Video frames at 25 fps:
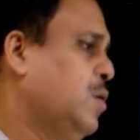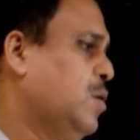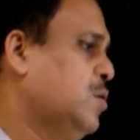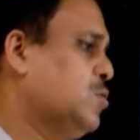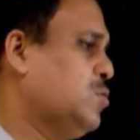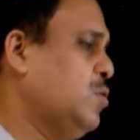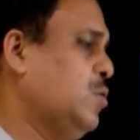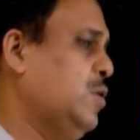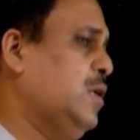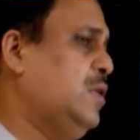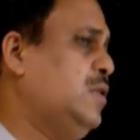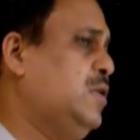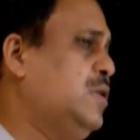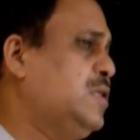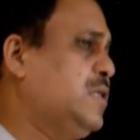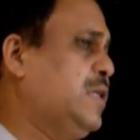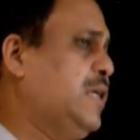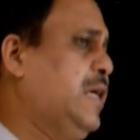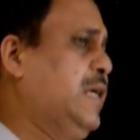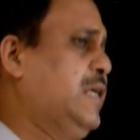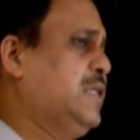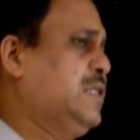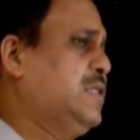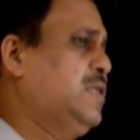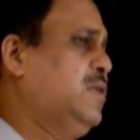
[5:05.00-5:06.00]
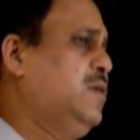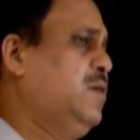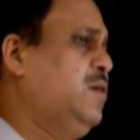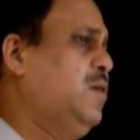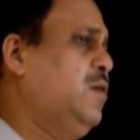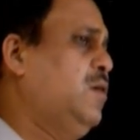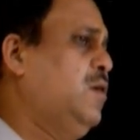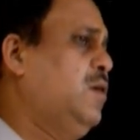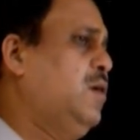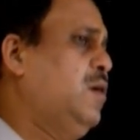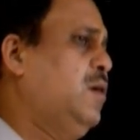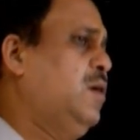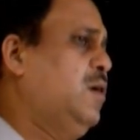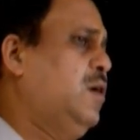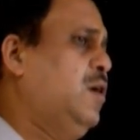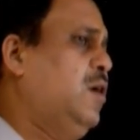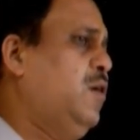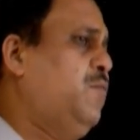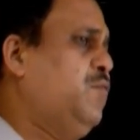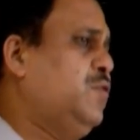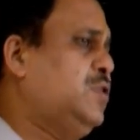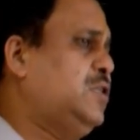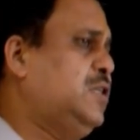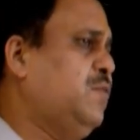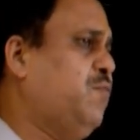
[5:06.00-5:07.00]
So in this case,
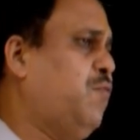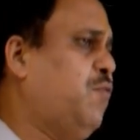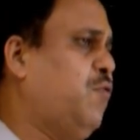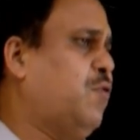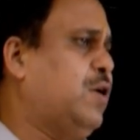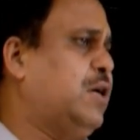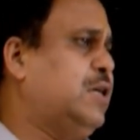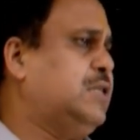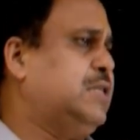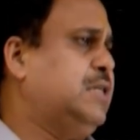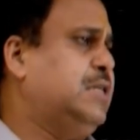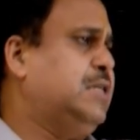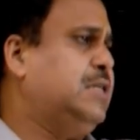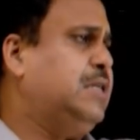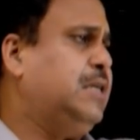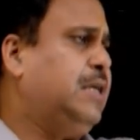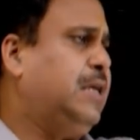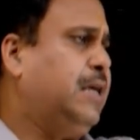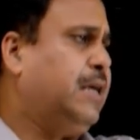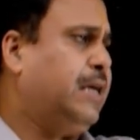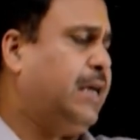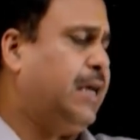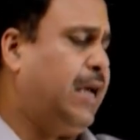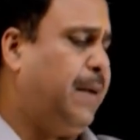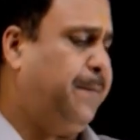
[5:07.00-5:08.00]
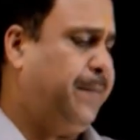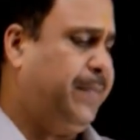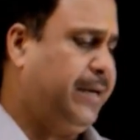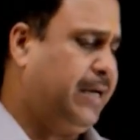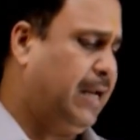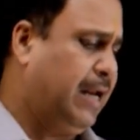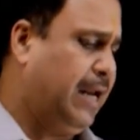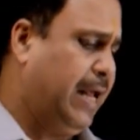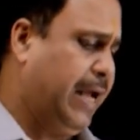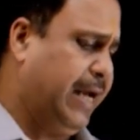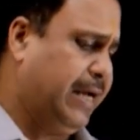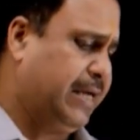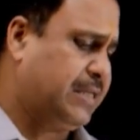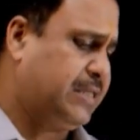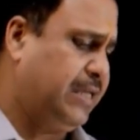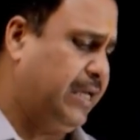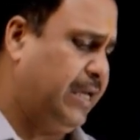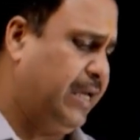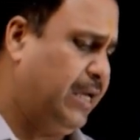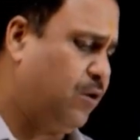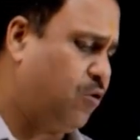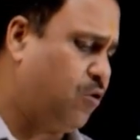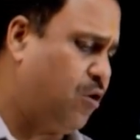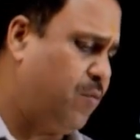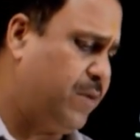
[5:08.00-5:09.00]
if you see, focus is capital X,
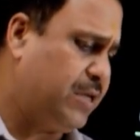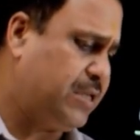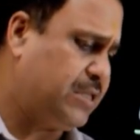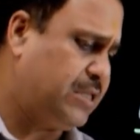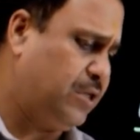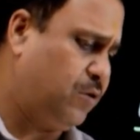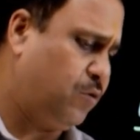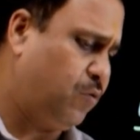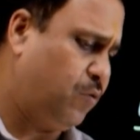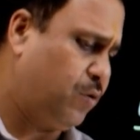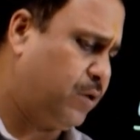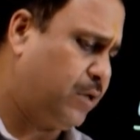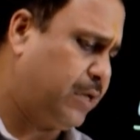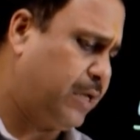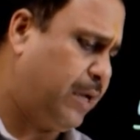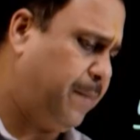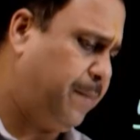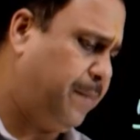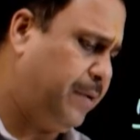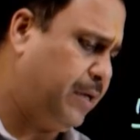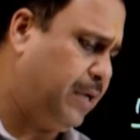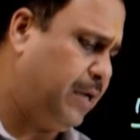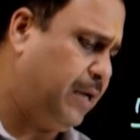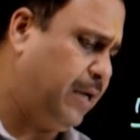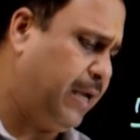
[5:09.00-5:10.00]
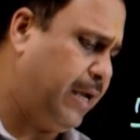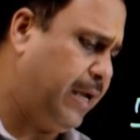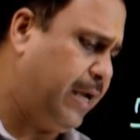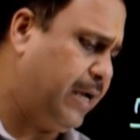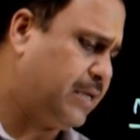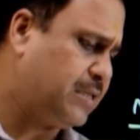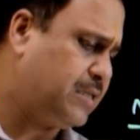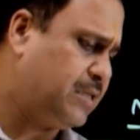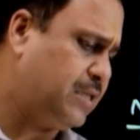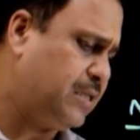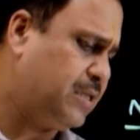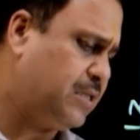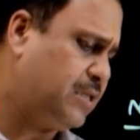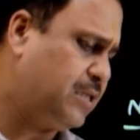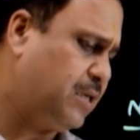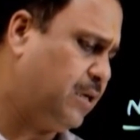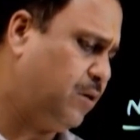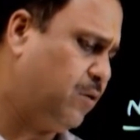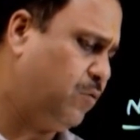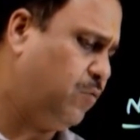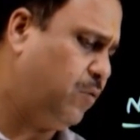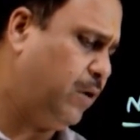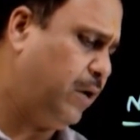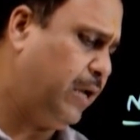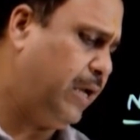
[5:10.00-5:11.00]
a comma 0. Capital X is
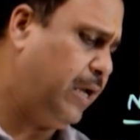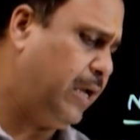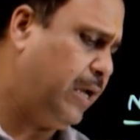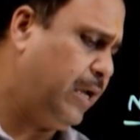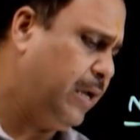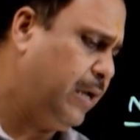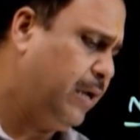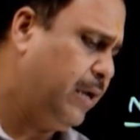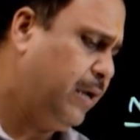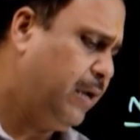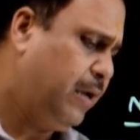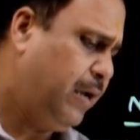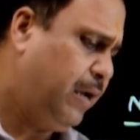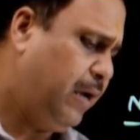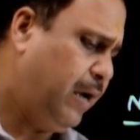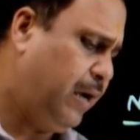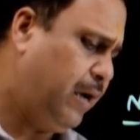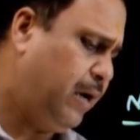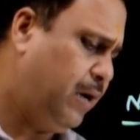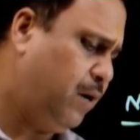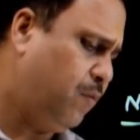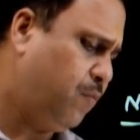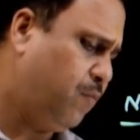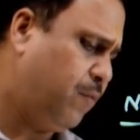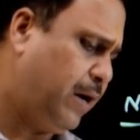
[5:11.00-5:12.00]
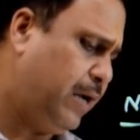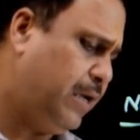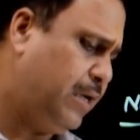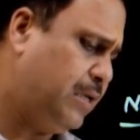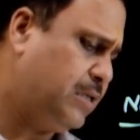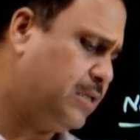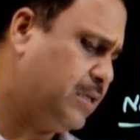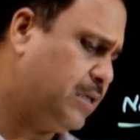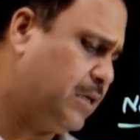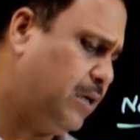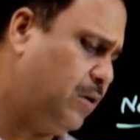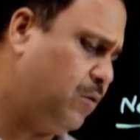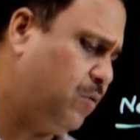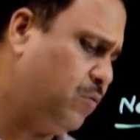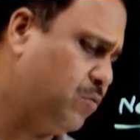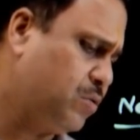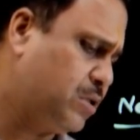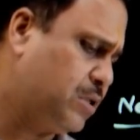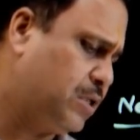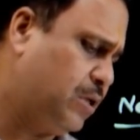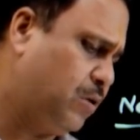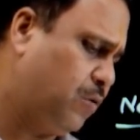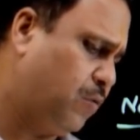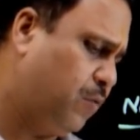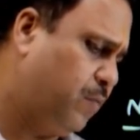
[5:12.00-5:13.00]
equal to a and y is equal to
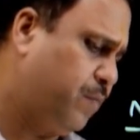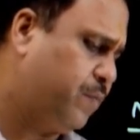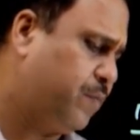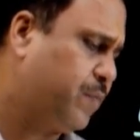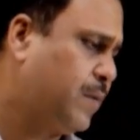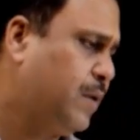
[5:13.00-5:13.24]
0.